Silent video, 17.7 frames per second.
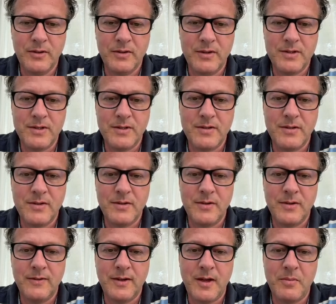That's a
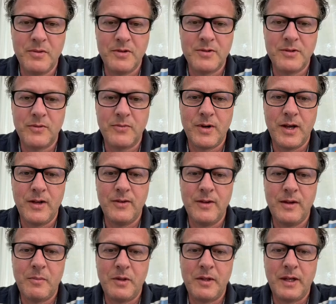tab is not right.
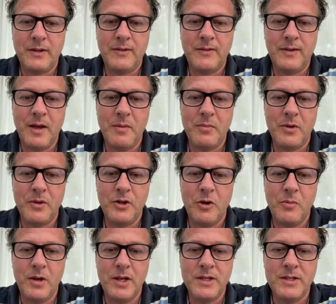Now, but I tap on the
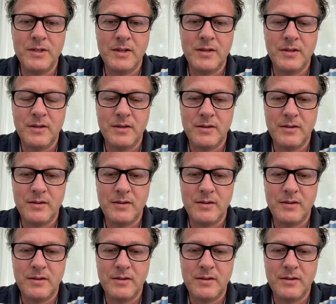obelisk.